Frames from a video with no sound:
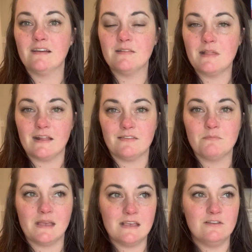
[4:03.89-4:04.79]
and that's
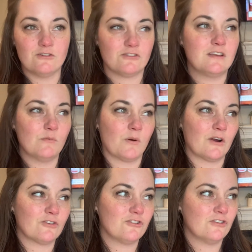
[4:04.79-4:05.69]
making your skin
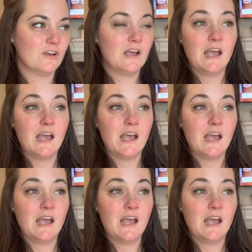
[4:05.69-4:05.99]
worse.